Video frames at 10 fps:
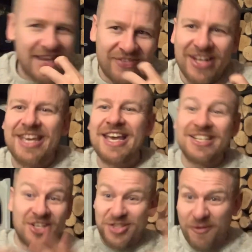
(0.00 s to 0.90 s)
you give it a kiss
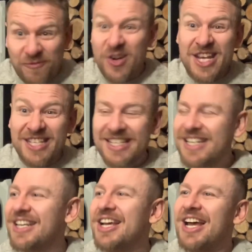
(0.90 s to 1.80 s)
because you're
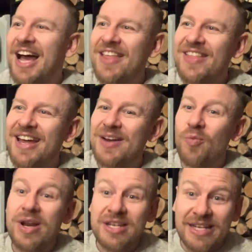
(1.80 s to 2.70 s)
freezing. And then
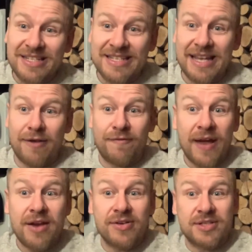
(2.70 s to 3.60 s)
when you need to set a
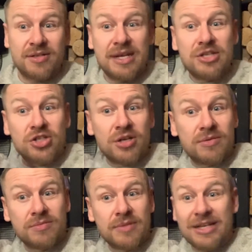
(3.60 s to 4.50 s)
fire as a ninja,
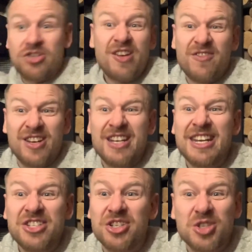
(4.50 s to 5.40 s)
it's not even a
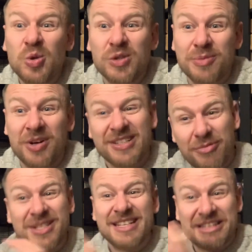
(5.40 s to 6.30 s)
ninja tool to be honest.
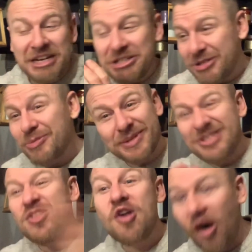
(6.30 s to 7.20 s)
Everybody says it's a ninja tool, but it's
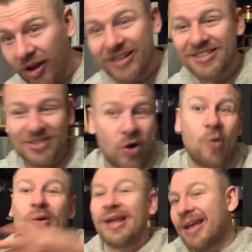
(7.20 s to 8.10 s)
not. It's
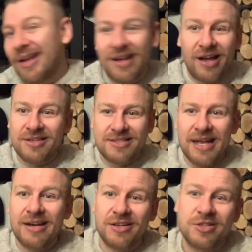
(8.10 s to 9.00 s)
totally a
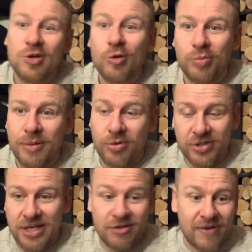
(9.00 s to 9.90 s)
standard tool pretty
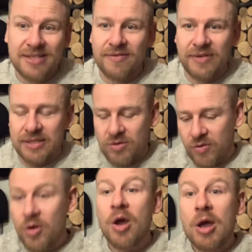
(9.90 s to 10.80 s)
much in the rest of
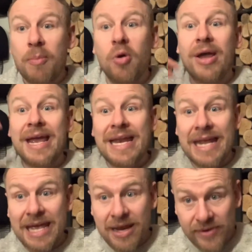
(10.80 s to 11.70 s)
Natoryu, but in
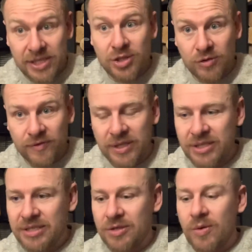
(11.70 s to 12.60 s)
here it is used for
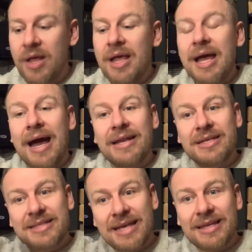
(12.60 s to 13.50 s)
ninjutsu. And you
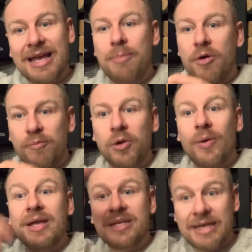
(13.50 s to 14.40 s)
take the cap off, blow
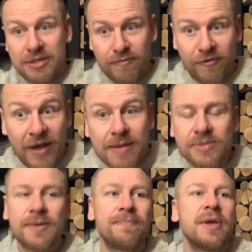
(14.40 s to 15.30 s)
it, you get some flames.